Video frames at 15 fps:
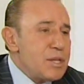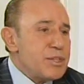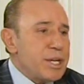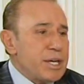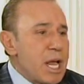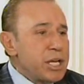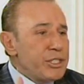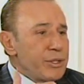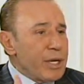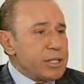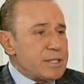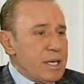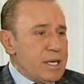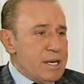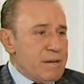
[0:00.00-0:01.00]
The
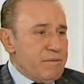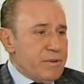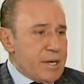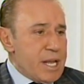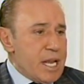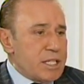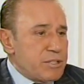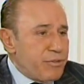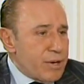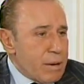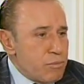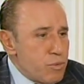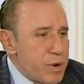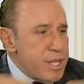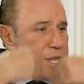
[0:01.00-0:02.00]
natural delivery is
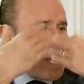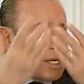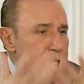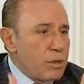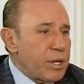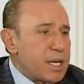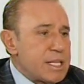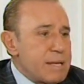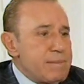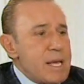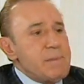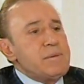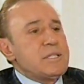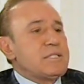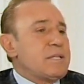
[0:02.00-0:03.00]
from within. Look at the
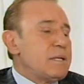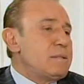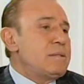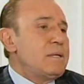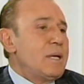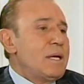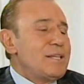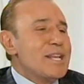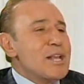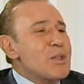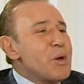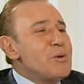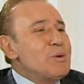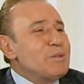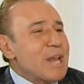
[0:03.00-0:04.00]
baby skin. They
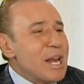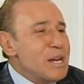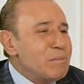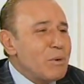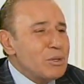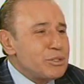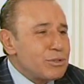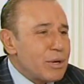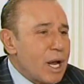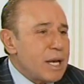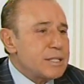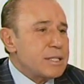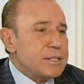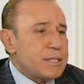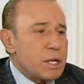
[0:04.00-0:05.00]
don't use any
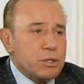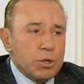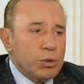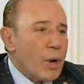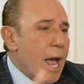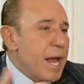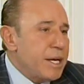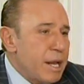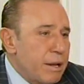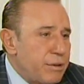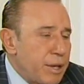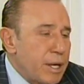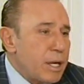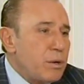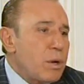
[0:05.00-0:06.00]
moisturizer, they don't
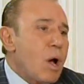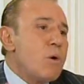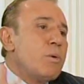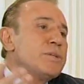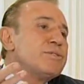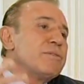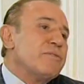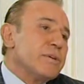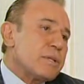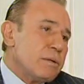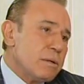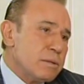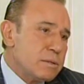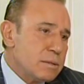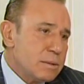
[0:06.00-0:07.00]
anything. Look how wonderful it looks.